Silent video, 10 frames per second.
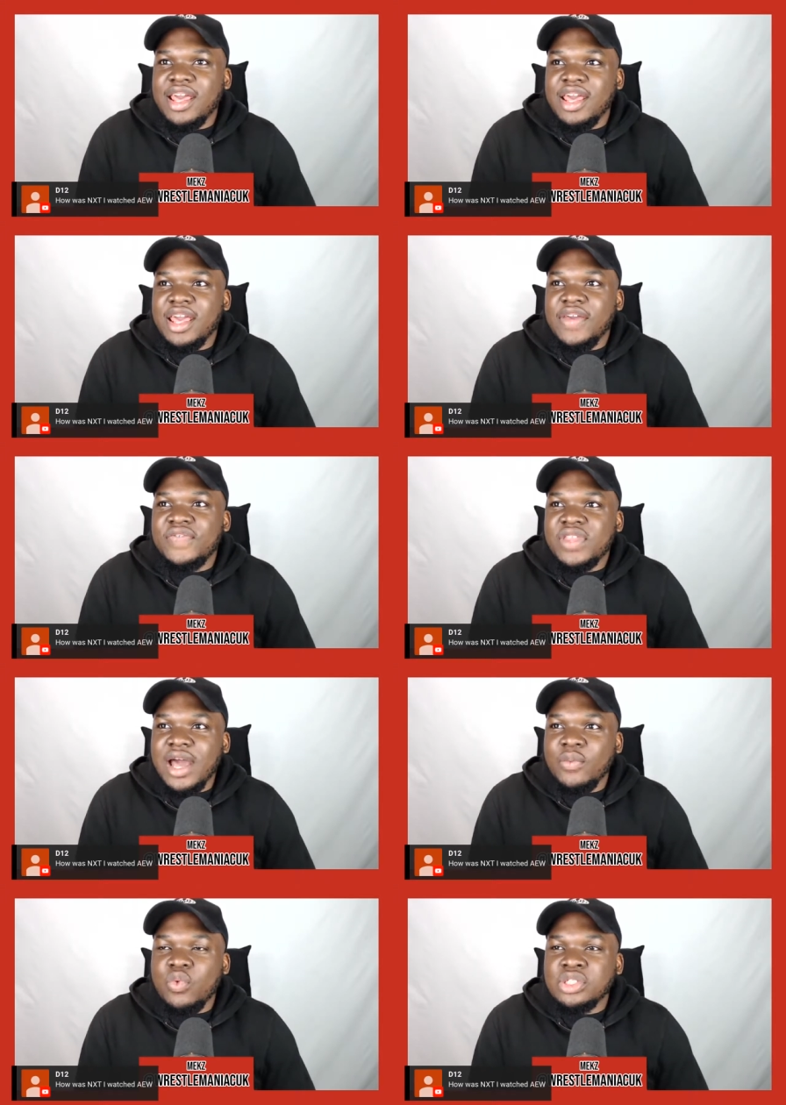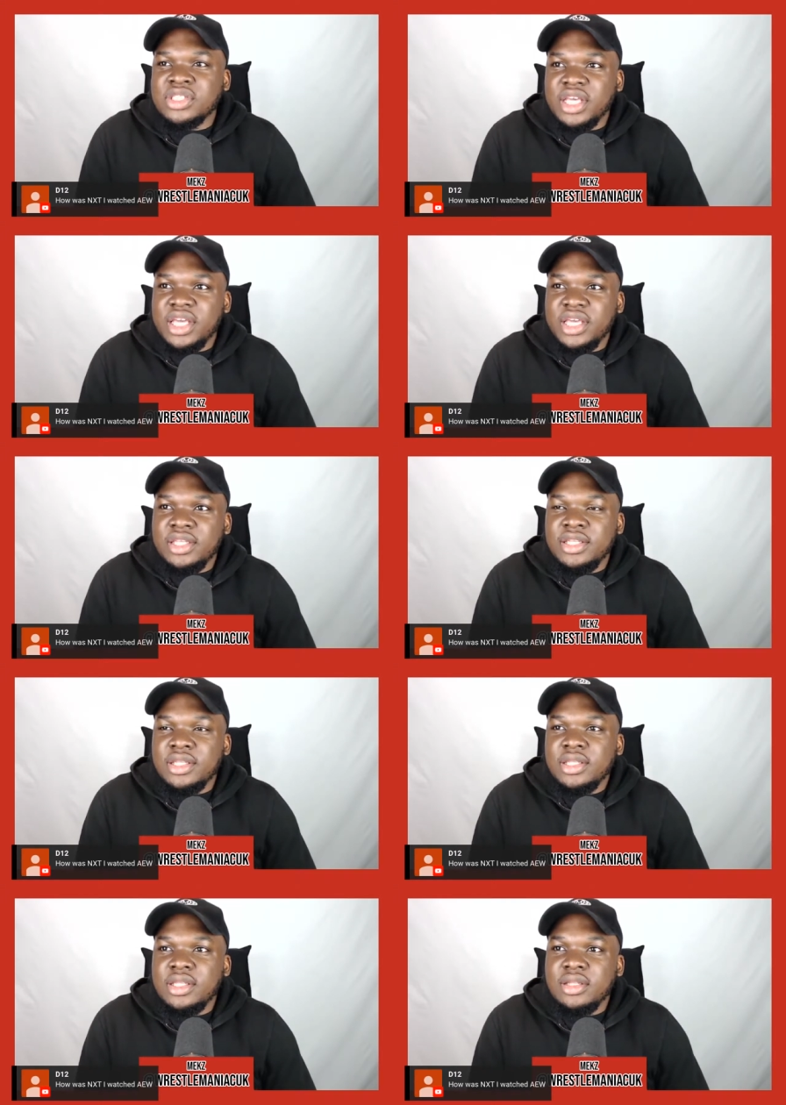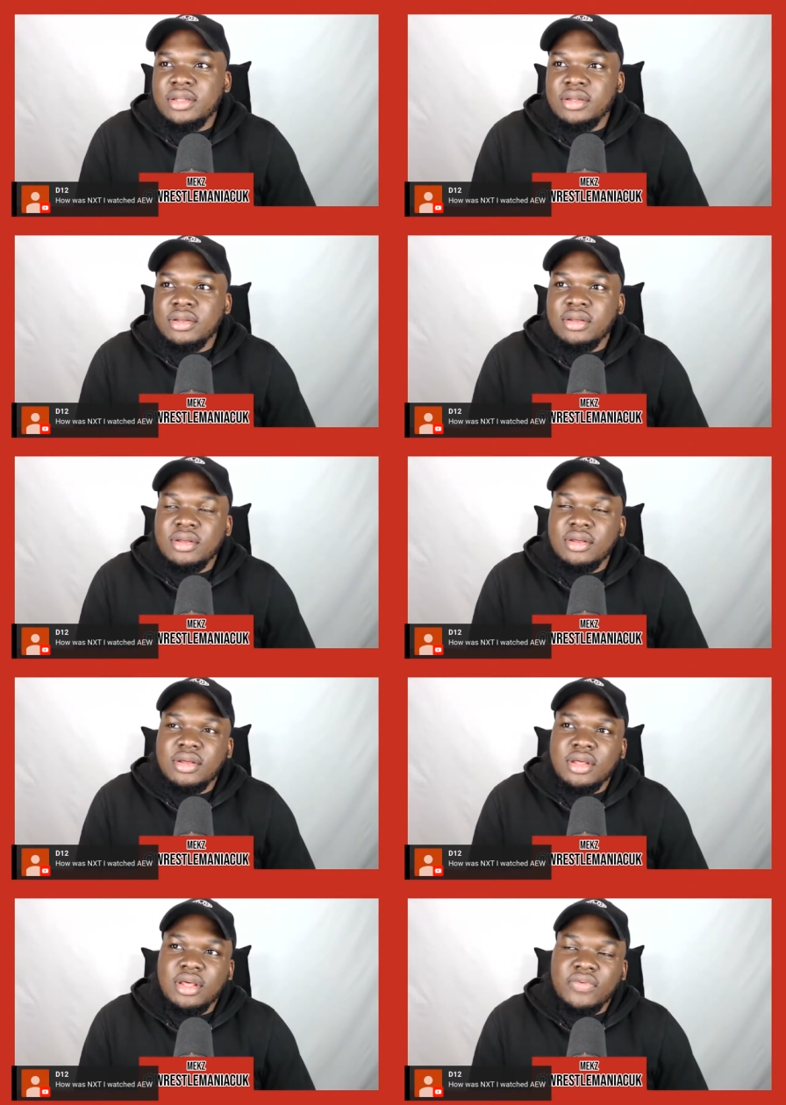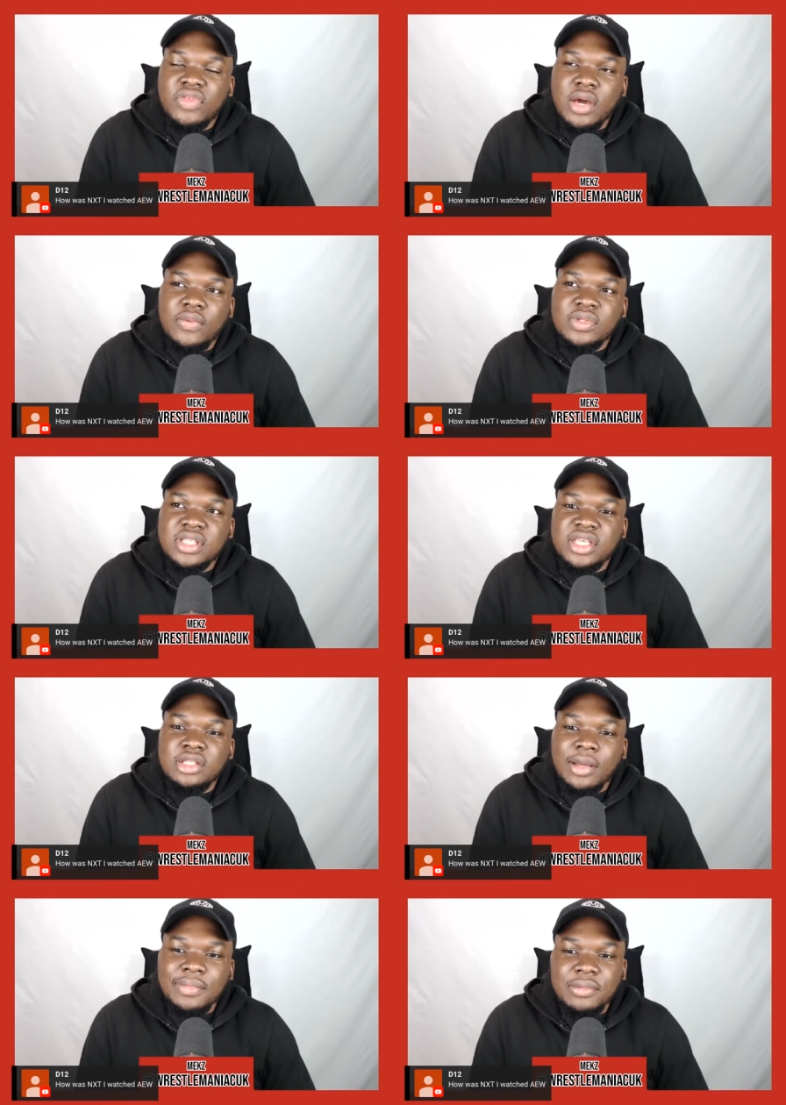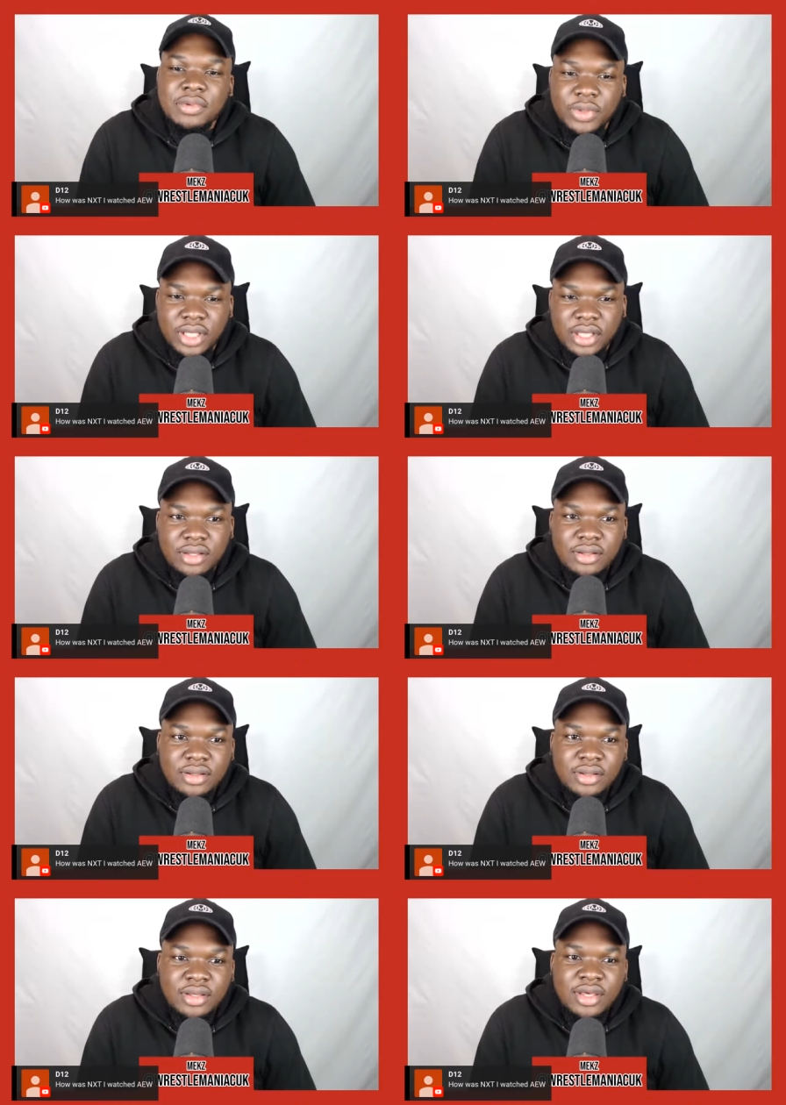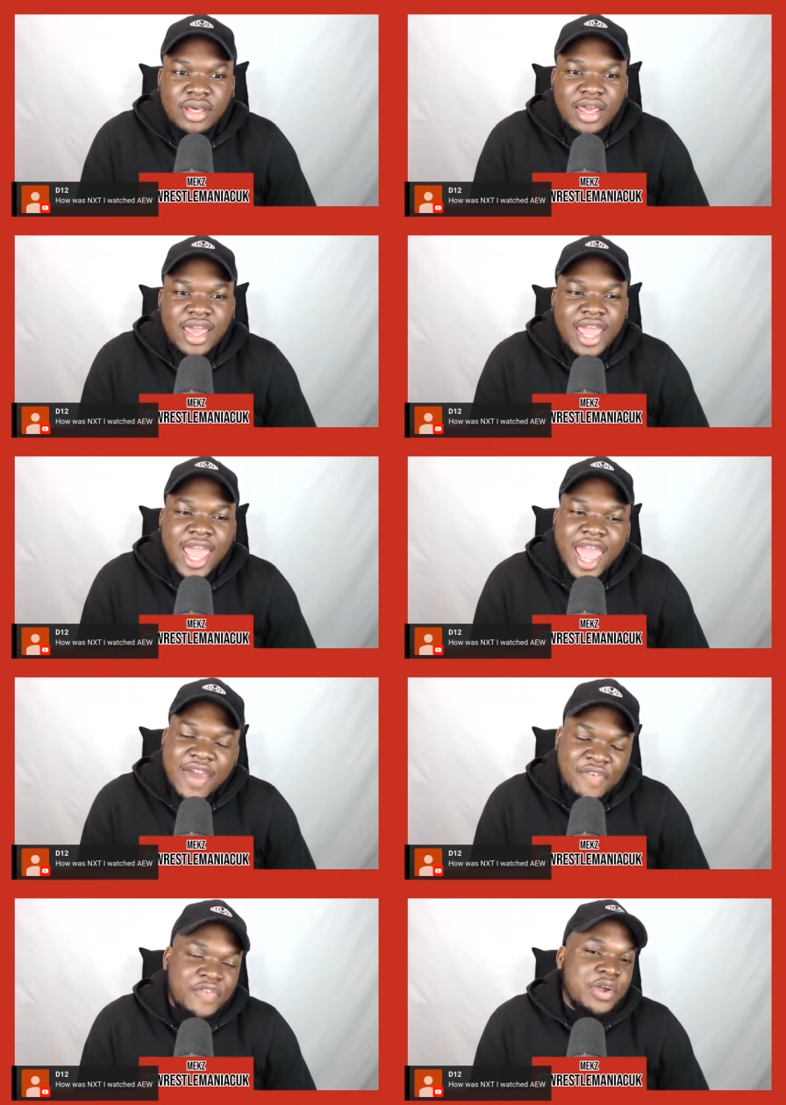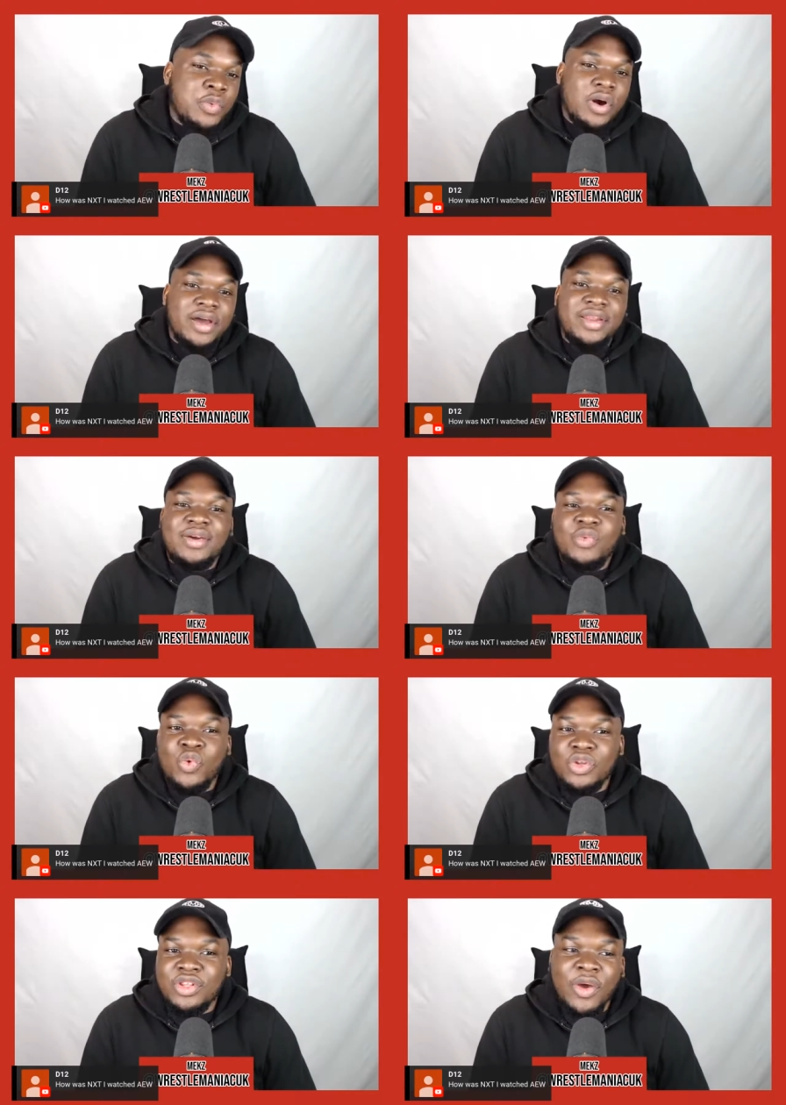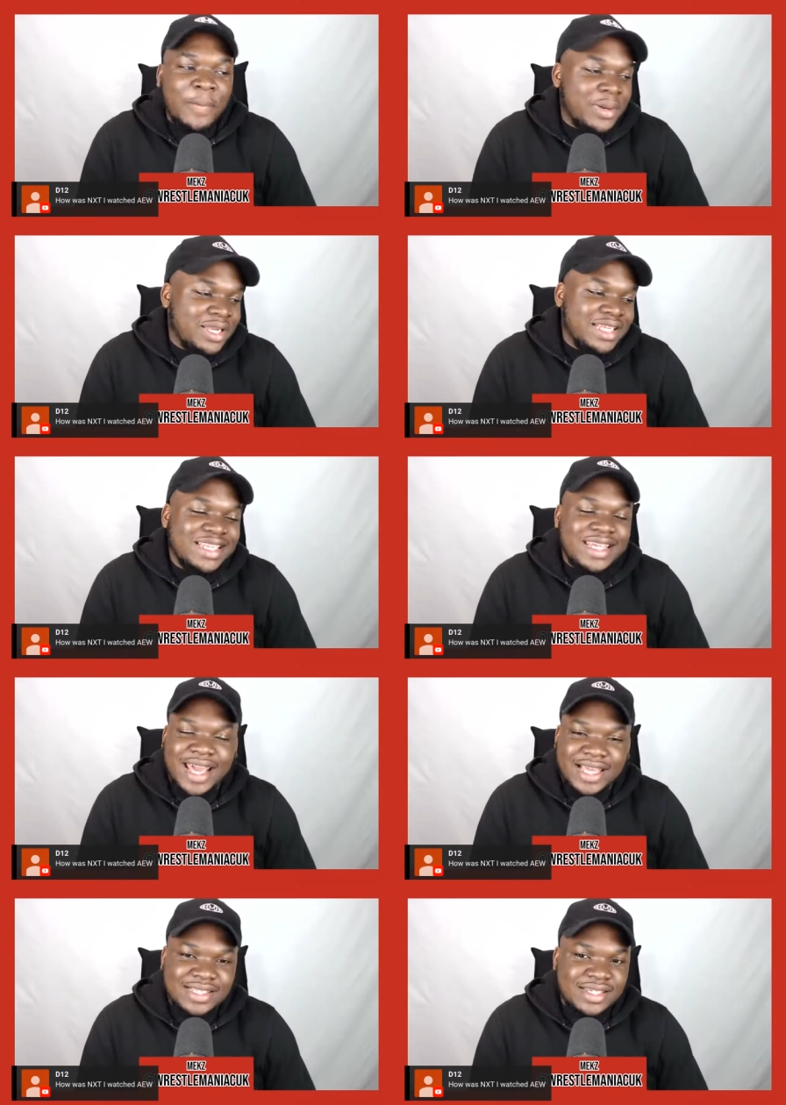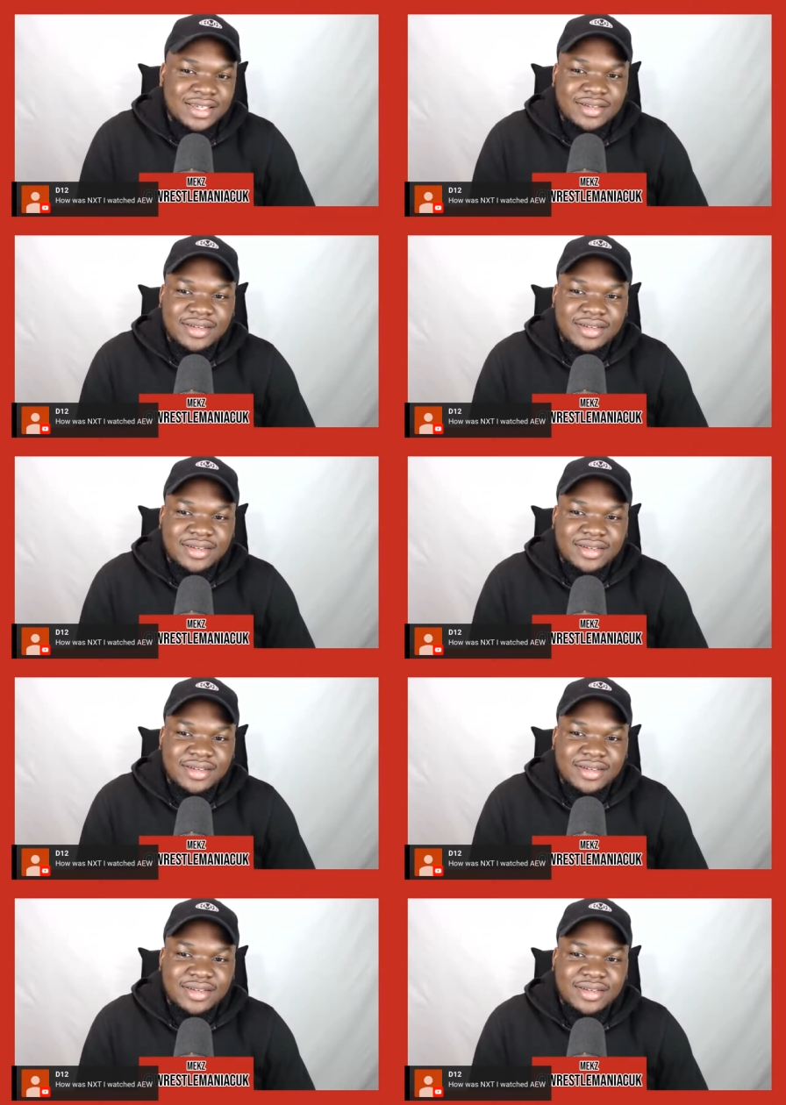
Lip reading: if that was in WWE, everyone would completely hate it.